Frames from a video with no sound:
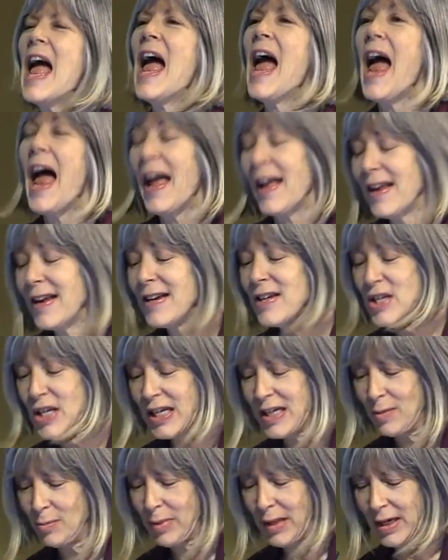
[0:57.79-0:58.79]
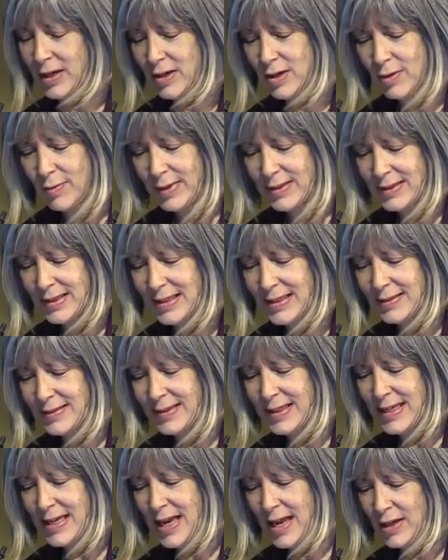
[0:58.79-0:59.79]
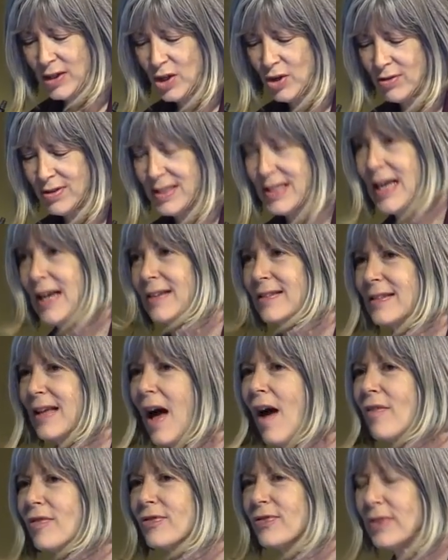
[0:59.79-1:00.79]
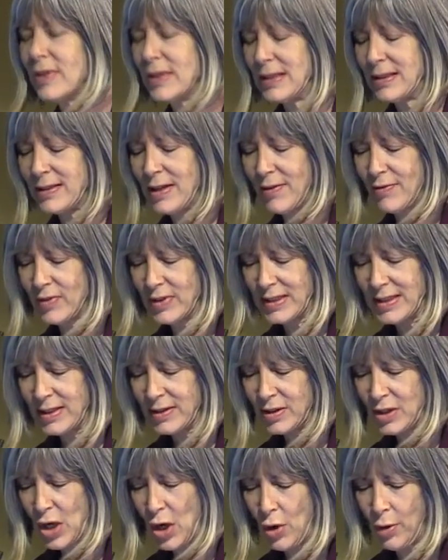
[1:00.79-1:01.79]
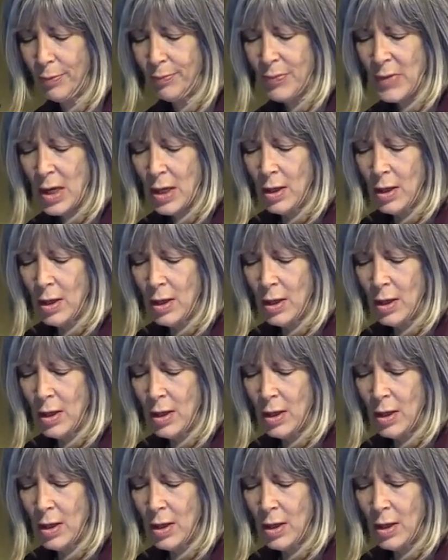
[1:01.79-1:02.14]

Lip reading: And she completed her residency at UCSF in San Francisco.